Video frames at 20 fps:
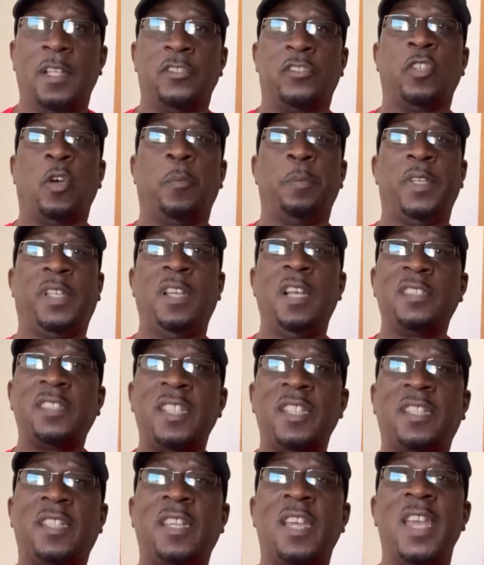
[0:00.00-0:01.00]
So
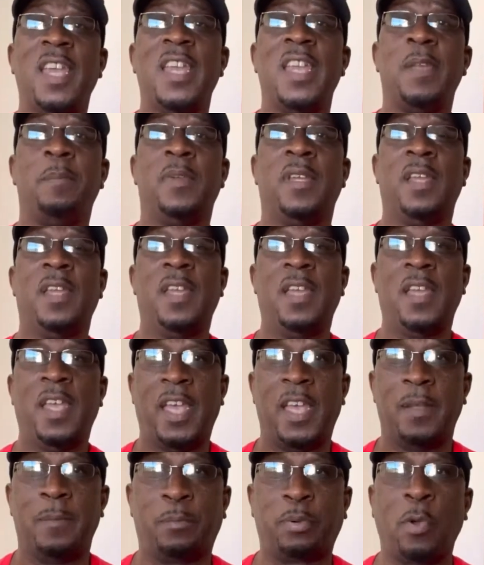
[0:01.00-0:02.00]
because he came
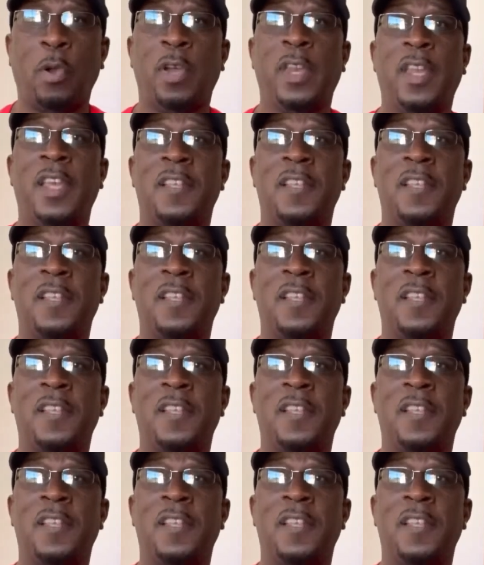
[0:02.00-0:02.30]
and brought